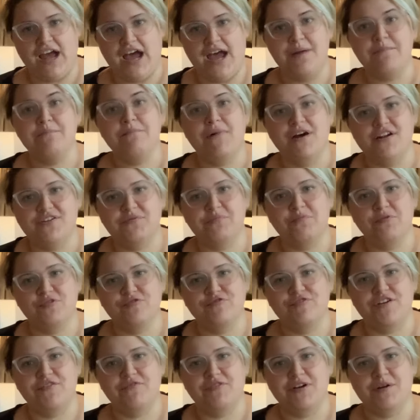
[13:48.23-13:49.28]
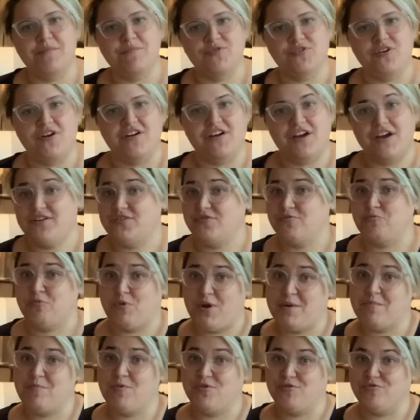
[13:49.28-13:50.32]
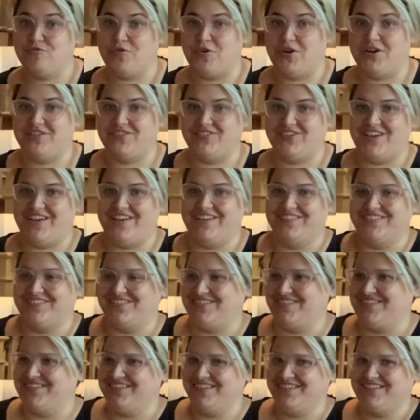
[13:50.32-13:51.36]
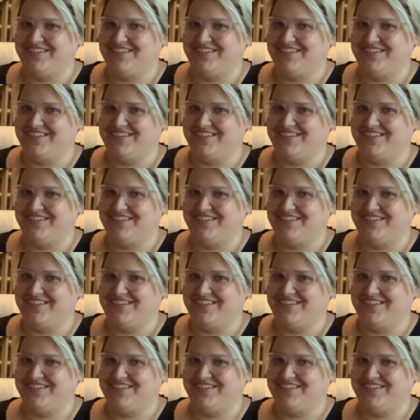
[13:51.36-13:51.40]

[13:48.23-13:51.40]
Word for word: I'm much more fun when I'm drunk. I do way more voices.